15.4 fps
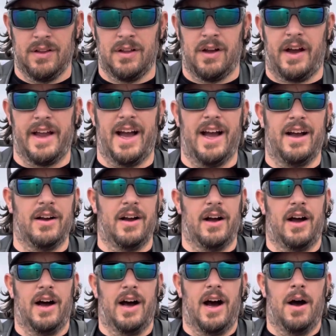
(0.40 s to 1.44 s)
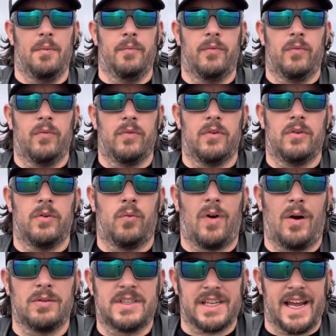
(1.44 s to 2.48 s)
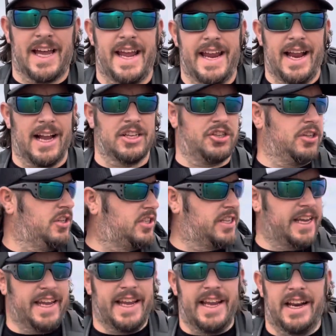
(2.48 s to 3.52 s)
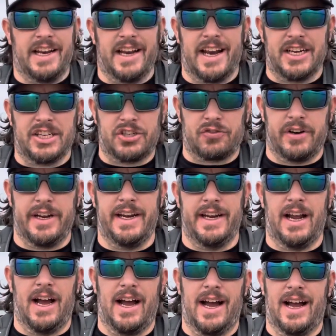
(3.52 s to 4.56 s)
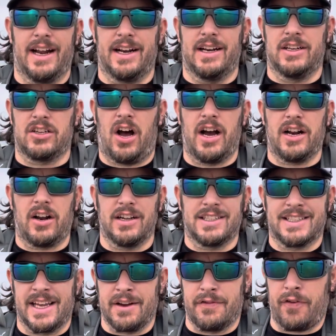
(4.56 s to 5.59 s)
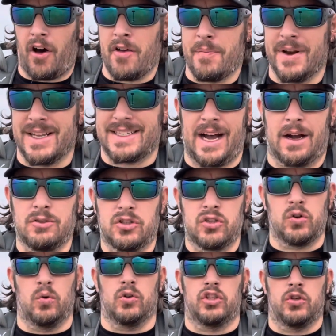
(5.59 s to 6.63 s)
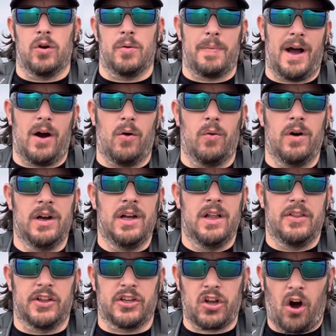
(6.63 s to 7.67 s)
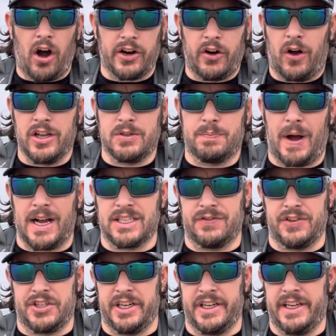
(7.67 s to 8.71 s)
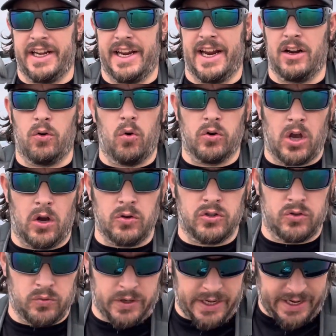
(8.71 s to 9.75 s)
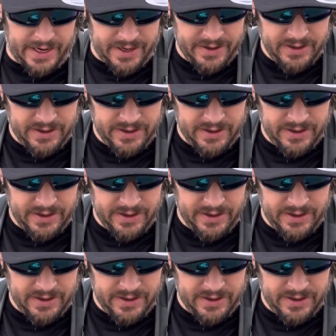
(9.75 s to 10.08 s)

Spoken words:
Hiya, we're out today, as you can see, in an estuary, and I'd like to take 5 minutes out to talk to you about the Guidelines bass fishing gear or coastal gear,